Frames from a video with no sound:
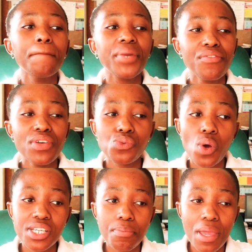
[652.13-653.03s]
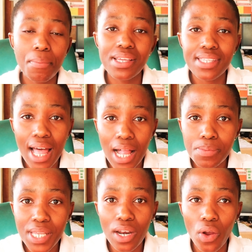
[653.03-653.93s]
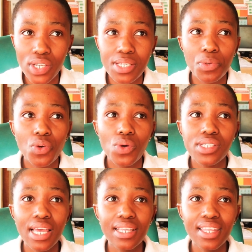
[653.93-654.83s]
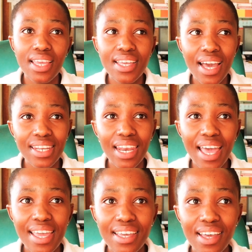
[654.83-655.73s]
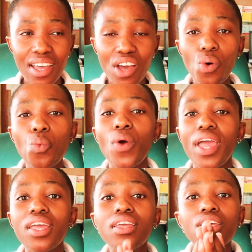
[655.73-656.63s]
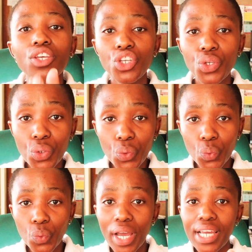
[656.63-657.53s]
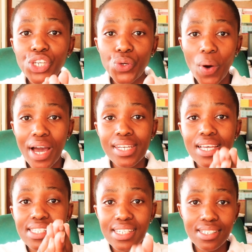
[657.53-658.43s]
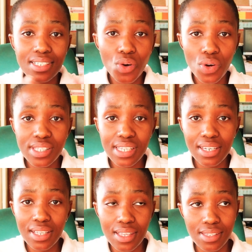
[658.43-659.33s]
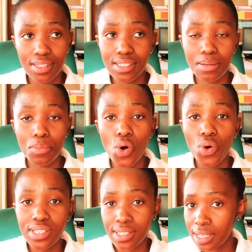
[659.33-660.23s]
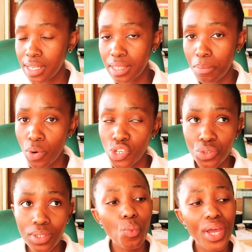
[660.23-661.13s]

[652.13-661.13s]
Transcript: previous question papers helps a lot because they kind of like weigh you and your understanding concerning the system or concerning the module.